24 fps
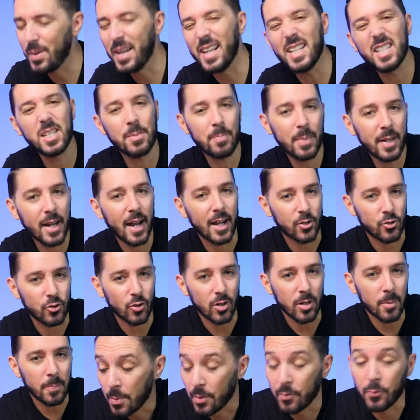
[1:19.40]
me, it's a bit
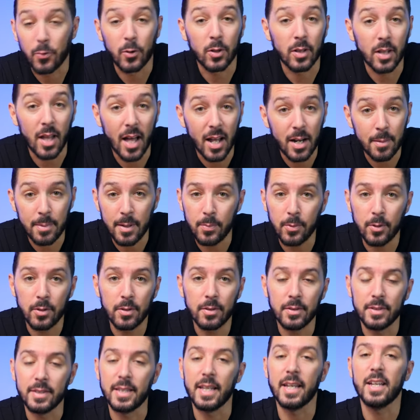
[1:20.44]
extra, but for a lot of
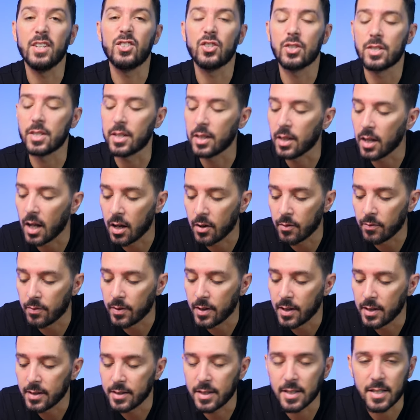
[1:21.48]
people, they just love
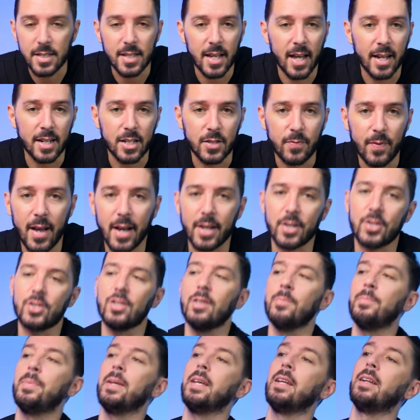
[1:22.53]
the satisfaction
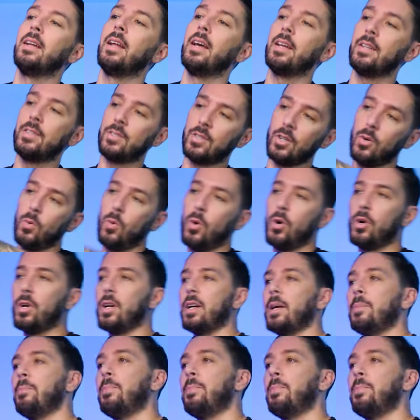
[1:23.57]
of being like, don't worry,